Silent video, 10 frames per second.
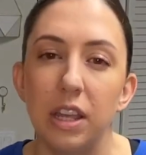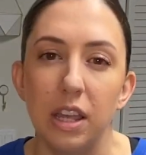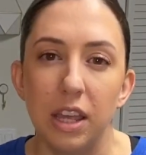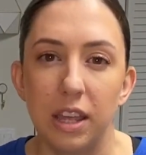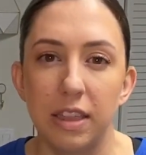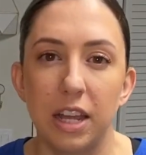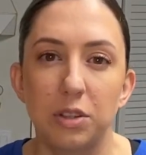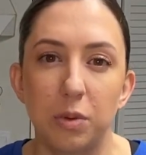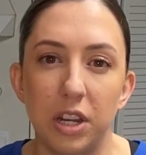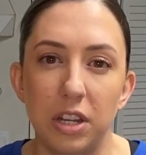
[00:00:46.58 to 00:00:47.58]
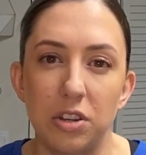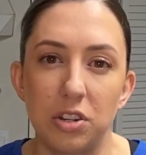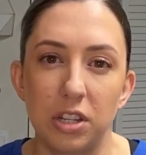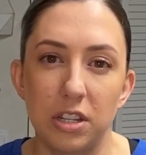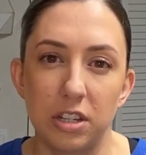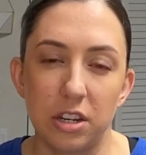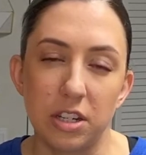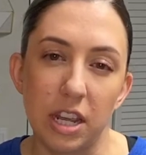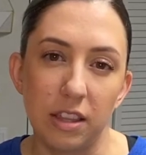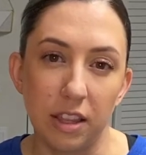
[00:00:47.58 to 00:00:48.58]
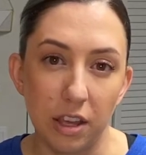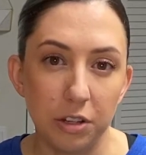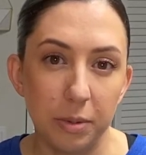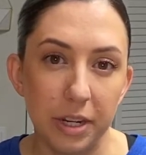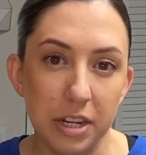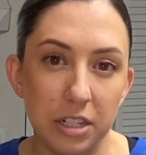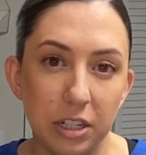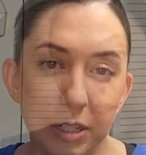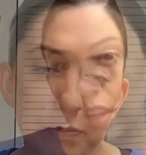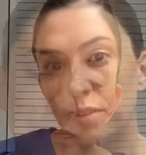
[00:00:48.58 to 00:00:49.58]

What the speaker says: and that's when I usually start taking the elderberry syrup.